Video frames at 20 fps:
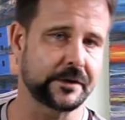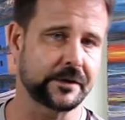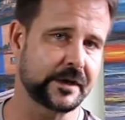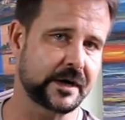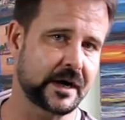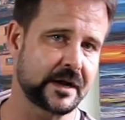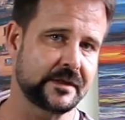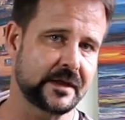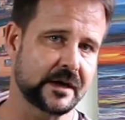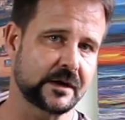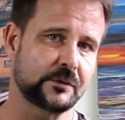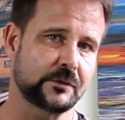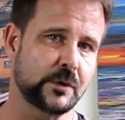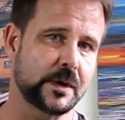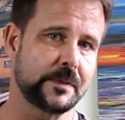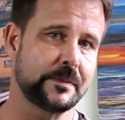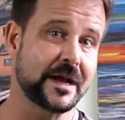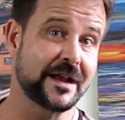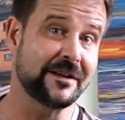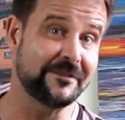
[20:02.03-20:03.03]
that I think
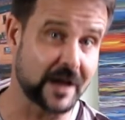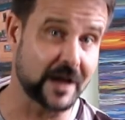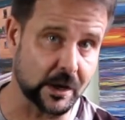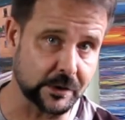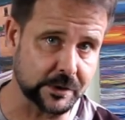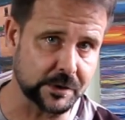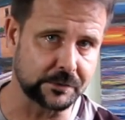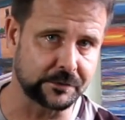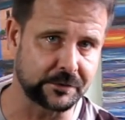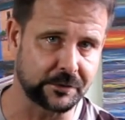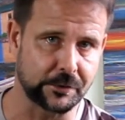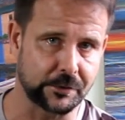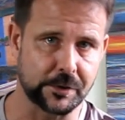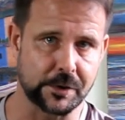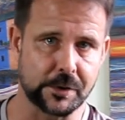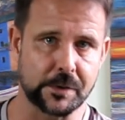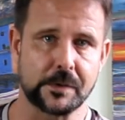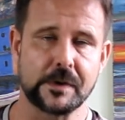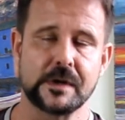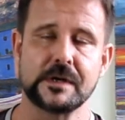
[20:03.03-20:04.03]
would be of value to
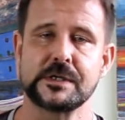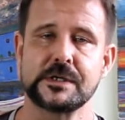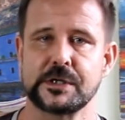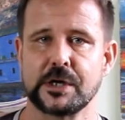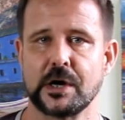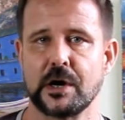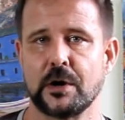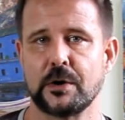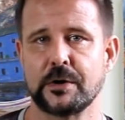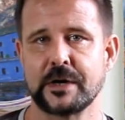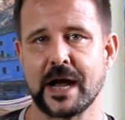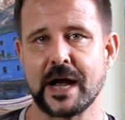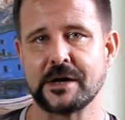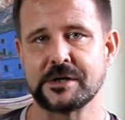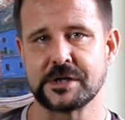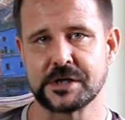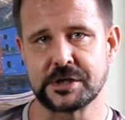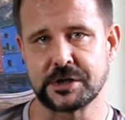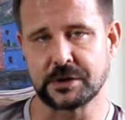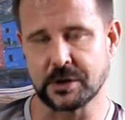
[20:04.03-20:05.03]
you. So yeah,
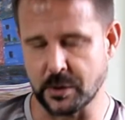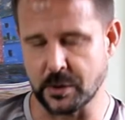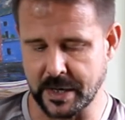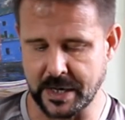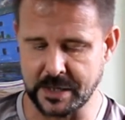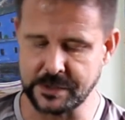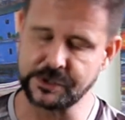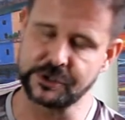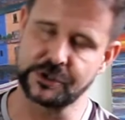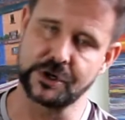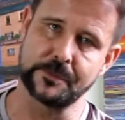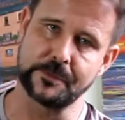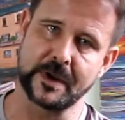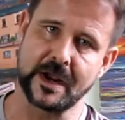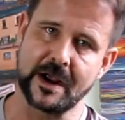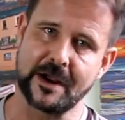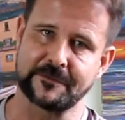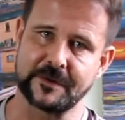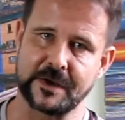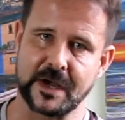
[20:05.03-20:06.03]
just go ahead and shoot me
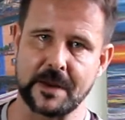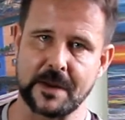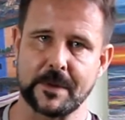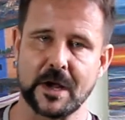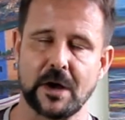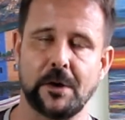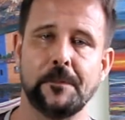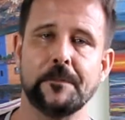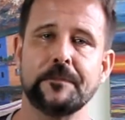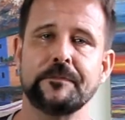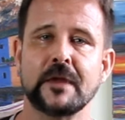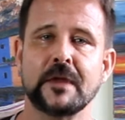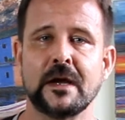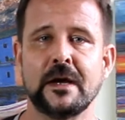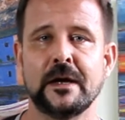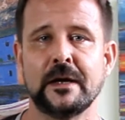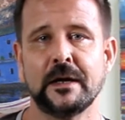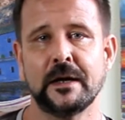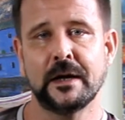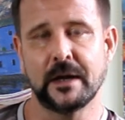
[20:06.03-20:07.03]
off an email,
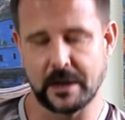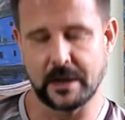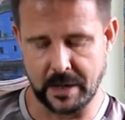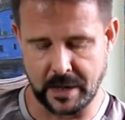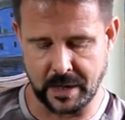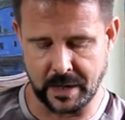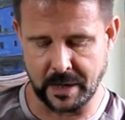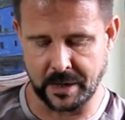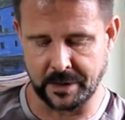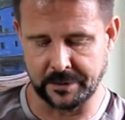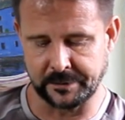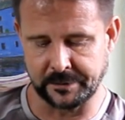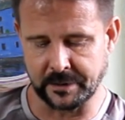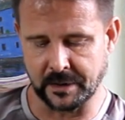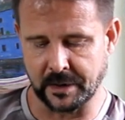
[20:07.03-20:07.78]
and